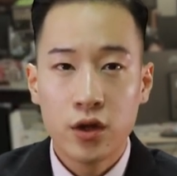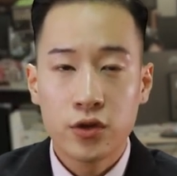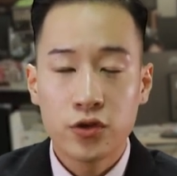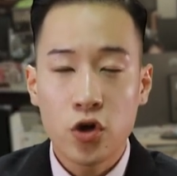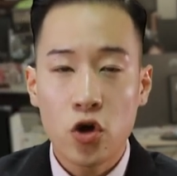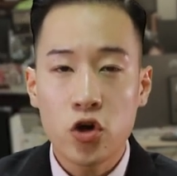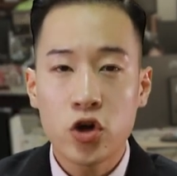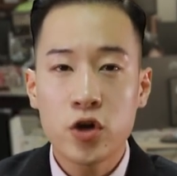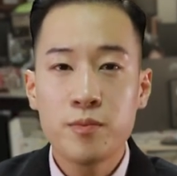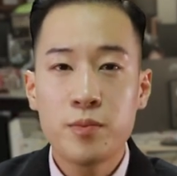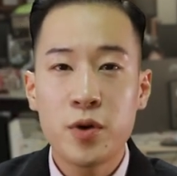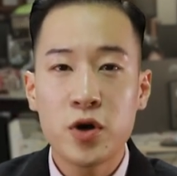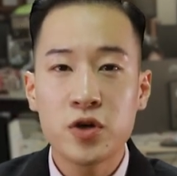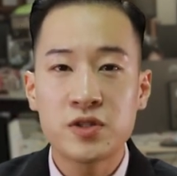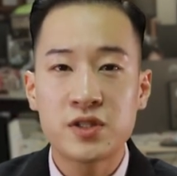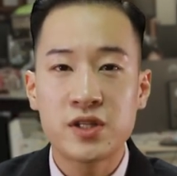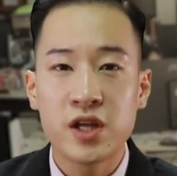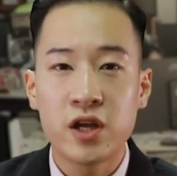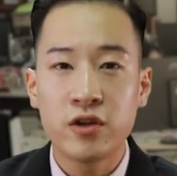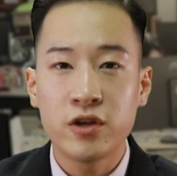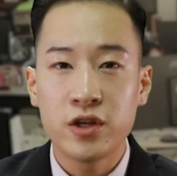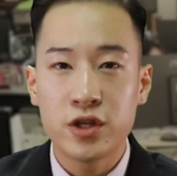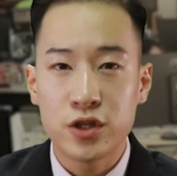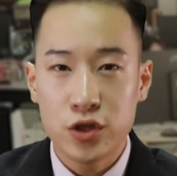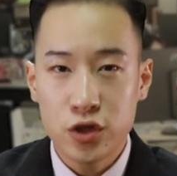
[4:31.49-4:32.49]
TokenPost
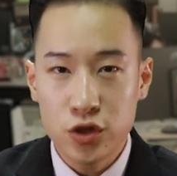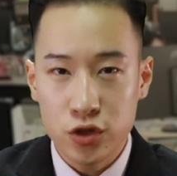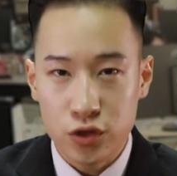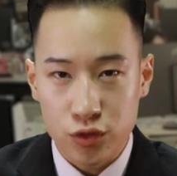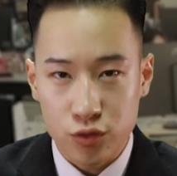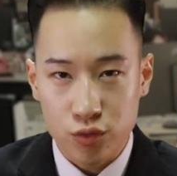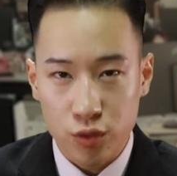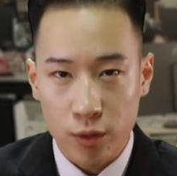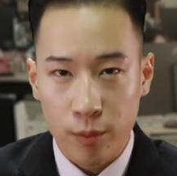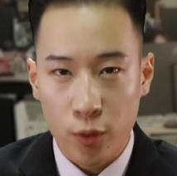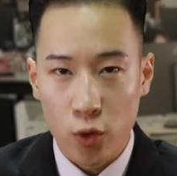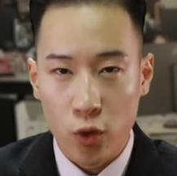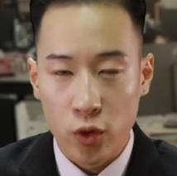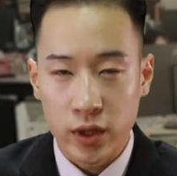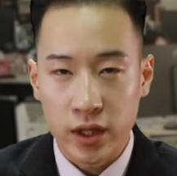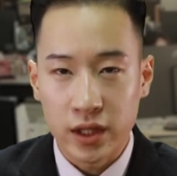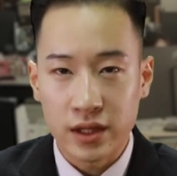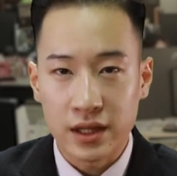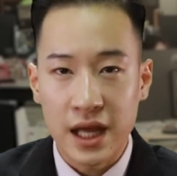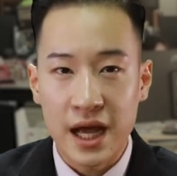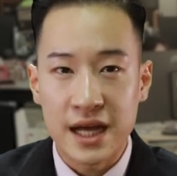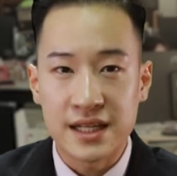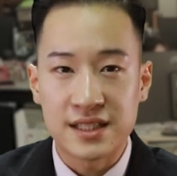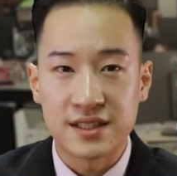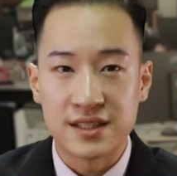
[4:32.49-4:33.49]
Daily News
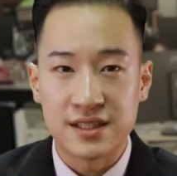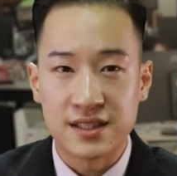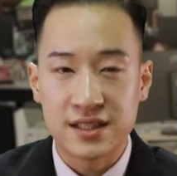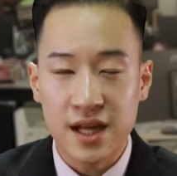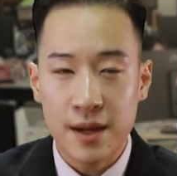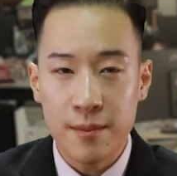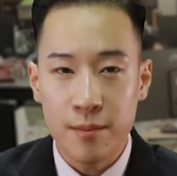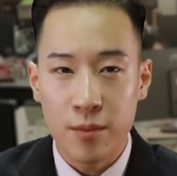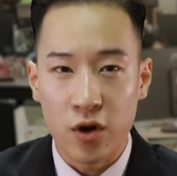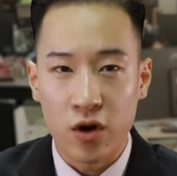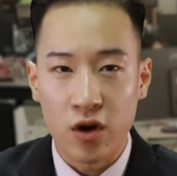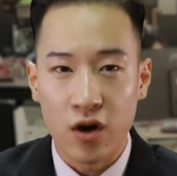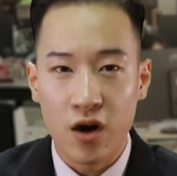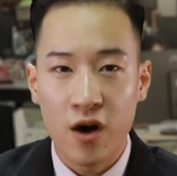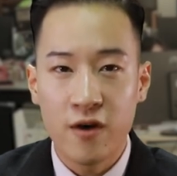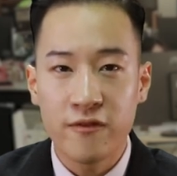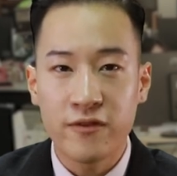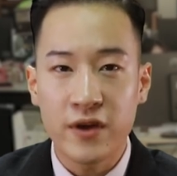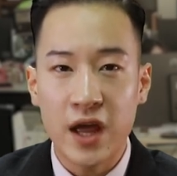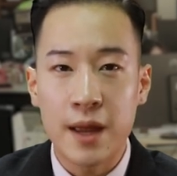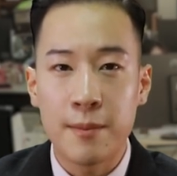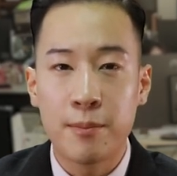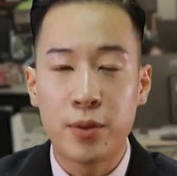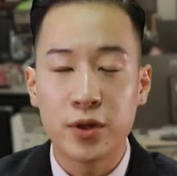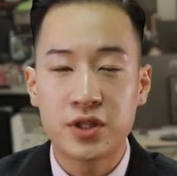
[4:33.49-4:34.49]
reported last December
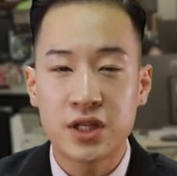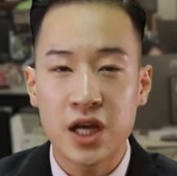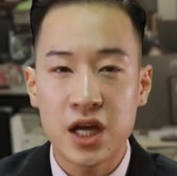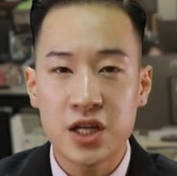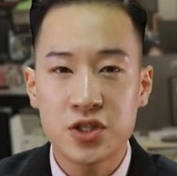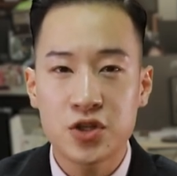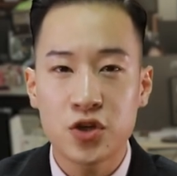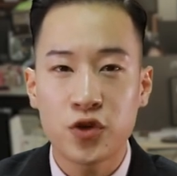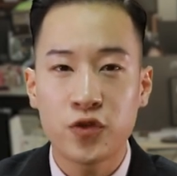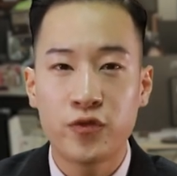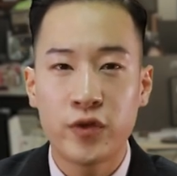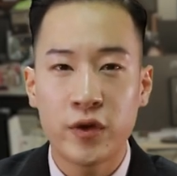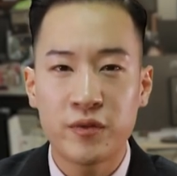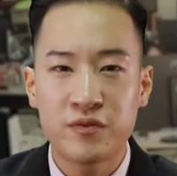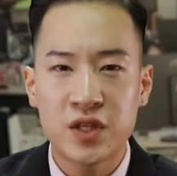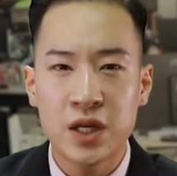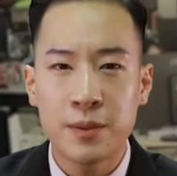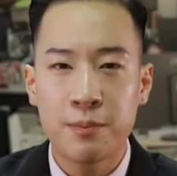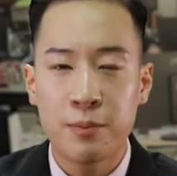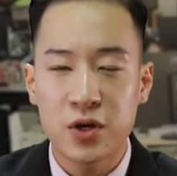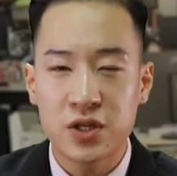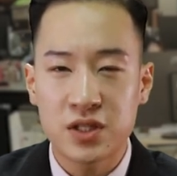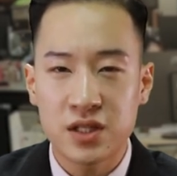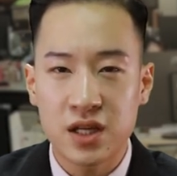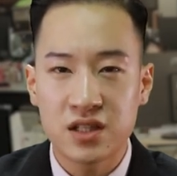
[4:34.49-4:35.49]
of a potential
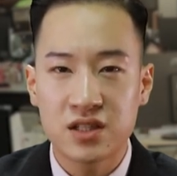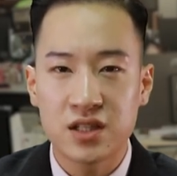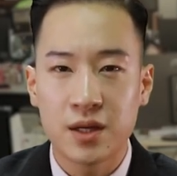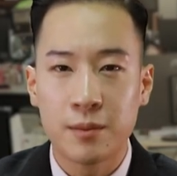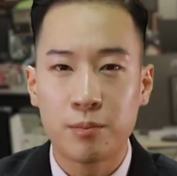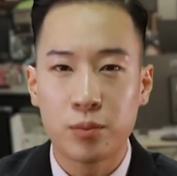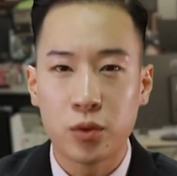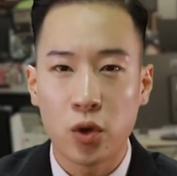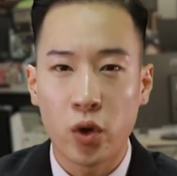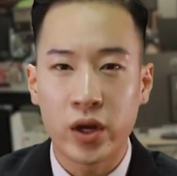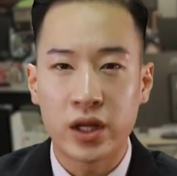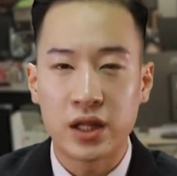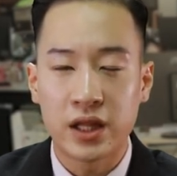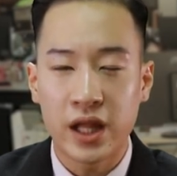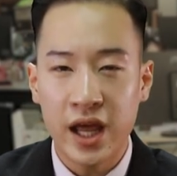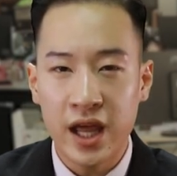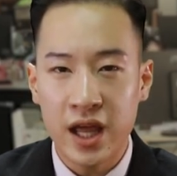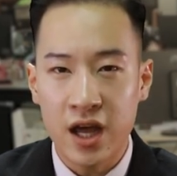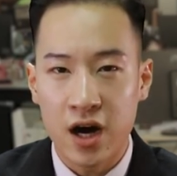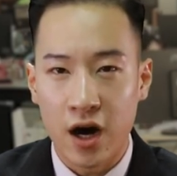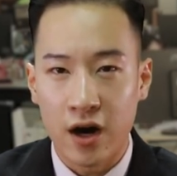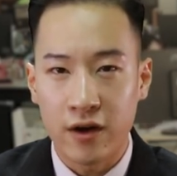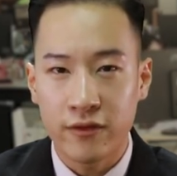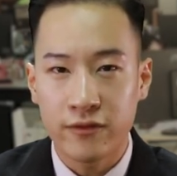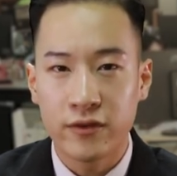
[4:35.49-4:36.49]
50% employee
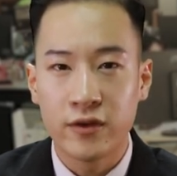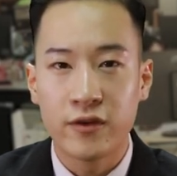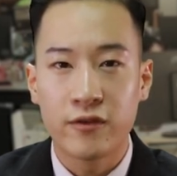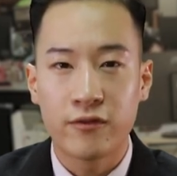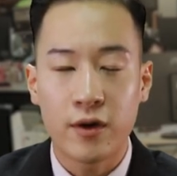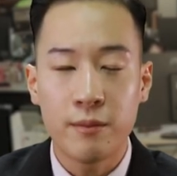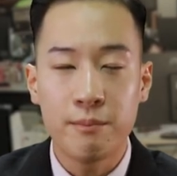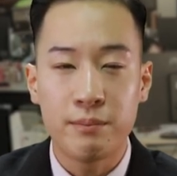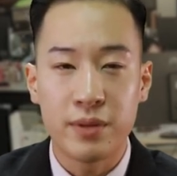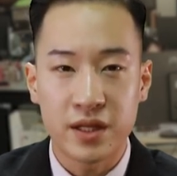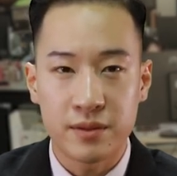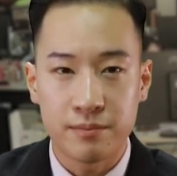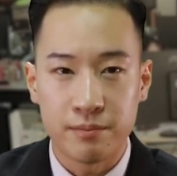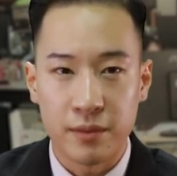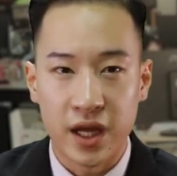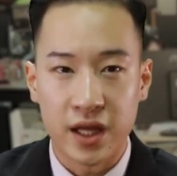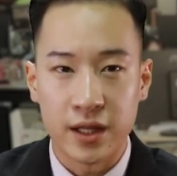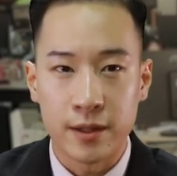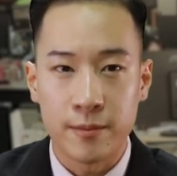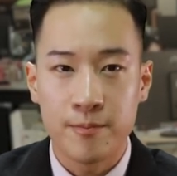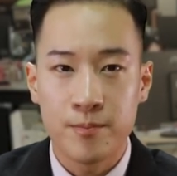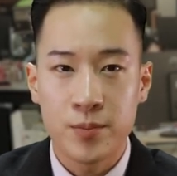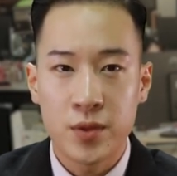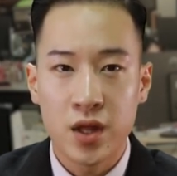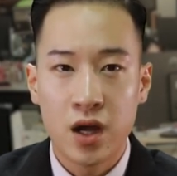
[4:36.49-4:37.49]
layoff from BITMAIN.